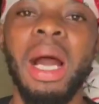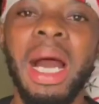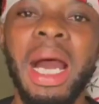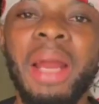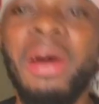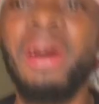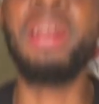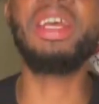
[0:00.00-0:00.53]

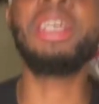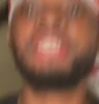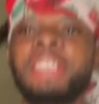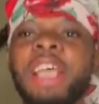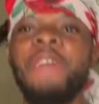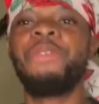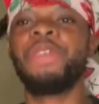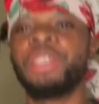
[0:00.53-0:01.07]
And on
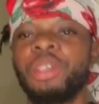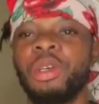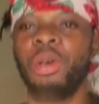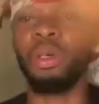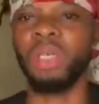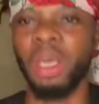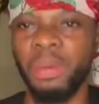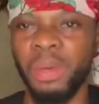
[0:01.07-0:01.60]
this
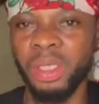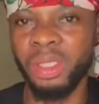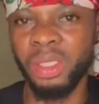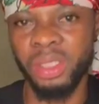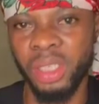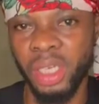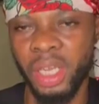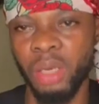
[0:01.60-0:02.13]
episode, I want
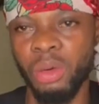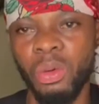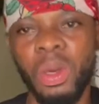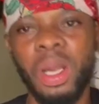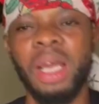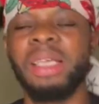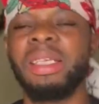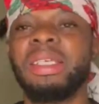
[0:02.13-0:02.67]
to take a
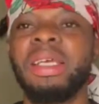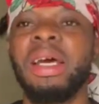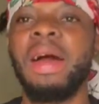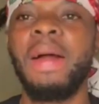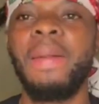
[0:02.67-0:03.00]
look at,